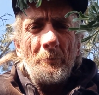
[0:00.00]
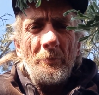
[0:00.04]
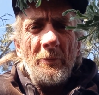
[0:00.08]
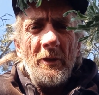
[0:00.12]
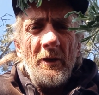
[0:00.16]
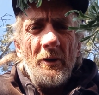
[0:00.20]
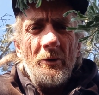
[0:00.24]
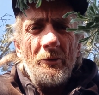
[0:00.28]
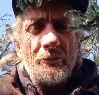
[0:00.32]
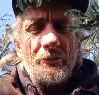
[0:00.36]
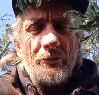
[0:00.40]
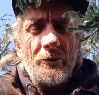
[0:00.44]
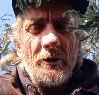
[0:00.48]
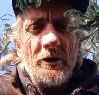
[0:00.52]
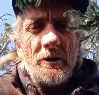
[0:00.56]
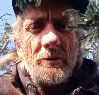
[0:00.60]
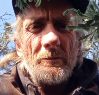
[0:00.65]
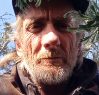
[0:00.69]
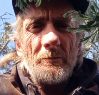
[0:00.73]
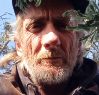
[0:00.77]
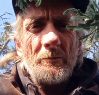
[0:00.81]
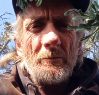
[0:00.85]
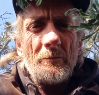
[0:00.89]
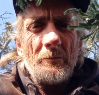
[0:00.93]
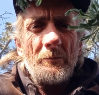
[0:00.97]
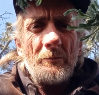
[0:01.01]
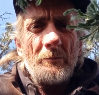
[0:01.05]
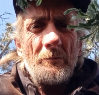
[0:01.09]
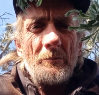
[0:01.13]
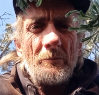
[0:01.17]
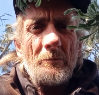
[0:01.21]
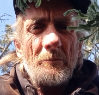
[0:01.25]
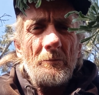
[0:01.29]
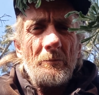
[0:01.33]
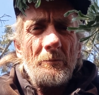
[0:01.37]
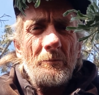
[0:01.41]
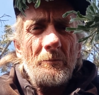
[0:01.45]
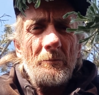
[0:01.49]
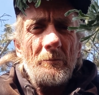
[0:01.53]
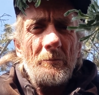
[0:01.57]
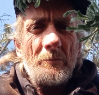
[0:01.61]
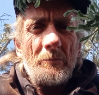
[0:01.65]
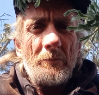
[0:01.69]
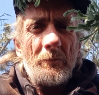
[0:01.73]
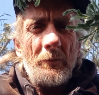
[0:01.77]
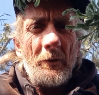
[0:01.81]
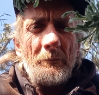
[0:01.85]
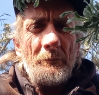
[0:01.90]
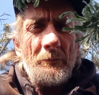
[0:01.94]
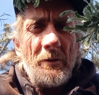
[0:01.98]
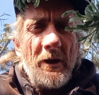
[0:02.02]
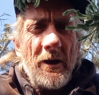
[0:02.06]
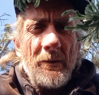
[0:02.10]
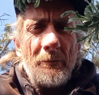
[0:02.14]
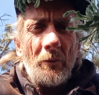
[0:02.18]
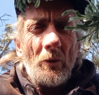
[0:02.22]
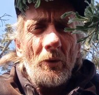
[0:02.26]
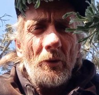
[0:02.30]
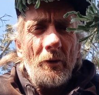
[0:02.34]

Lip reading: See, the people